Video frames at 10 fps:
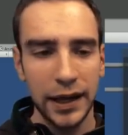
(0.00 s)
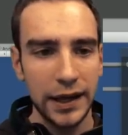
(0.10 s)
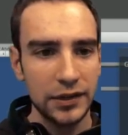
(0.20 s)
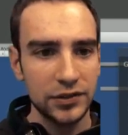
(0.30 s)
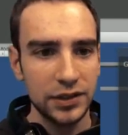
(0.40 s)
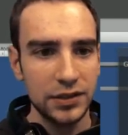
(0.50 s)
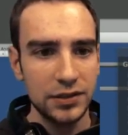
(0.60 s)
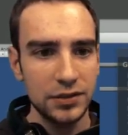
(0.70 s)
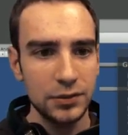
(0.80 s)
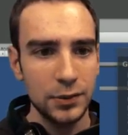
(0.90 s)
I actually
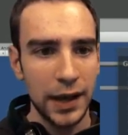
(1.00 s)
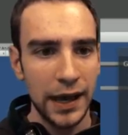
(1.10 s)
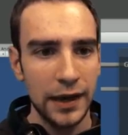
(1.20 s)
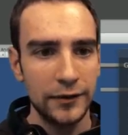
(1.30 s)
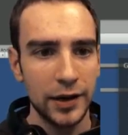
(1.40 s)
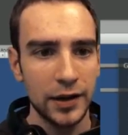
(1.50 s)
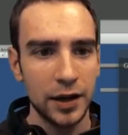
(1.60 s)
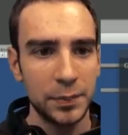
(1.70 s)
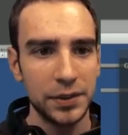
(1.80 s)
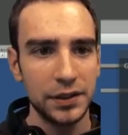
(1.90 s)
do have a
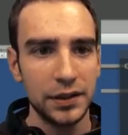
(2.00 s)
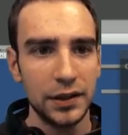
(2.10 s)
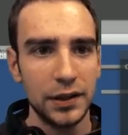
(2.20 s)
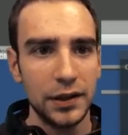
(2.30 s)
couple